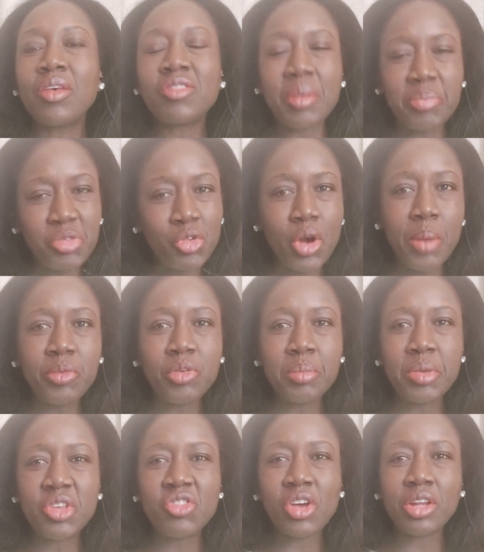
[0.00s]
subscribe to
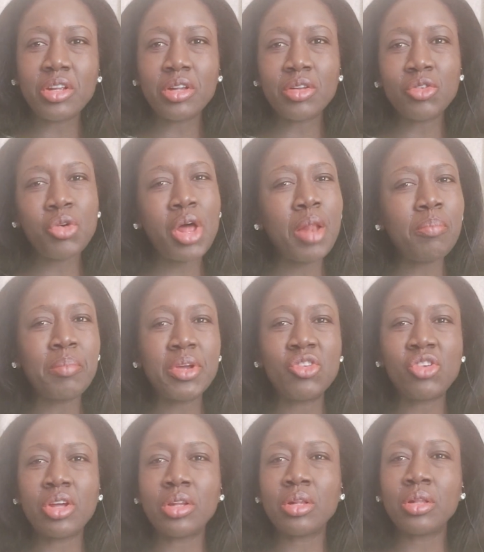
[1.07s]
my channel to help my
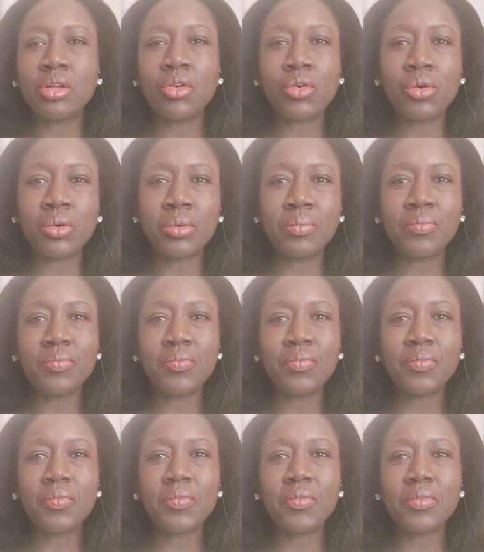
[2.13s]
channel grow.
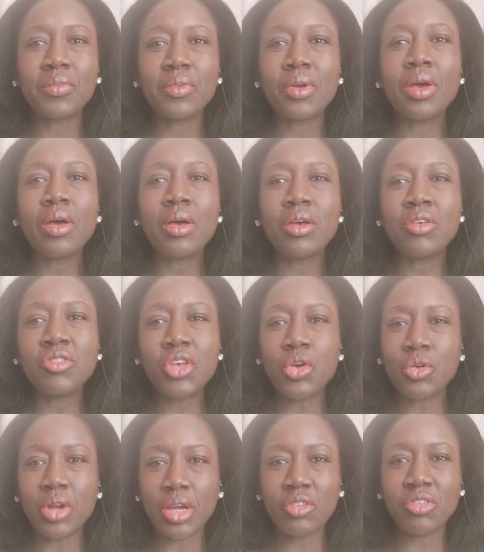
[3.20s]
See
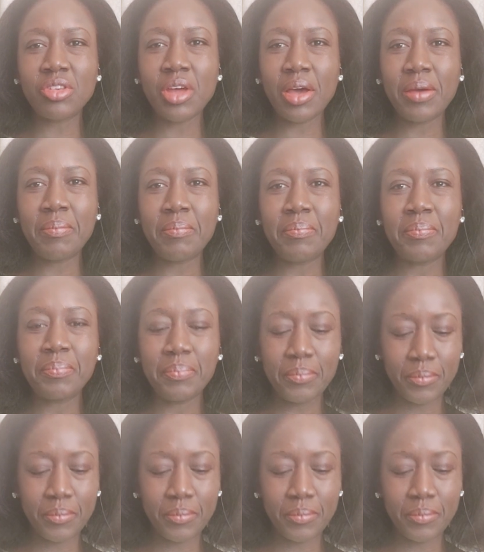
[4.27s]
you next time.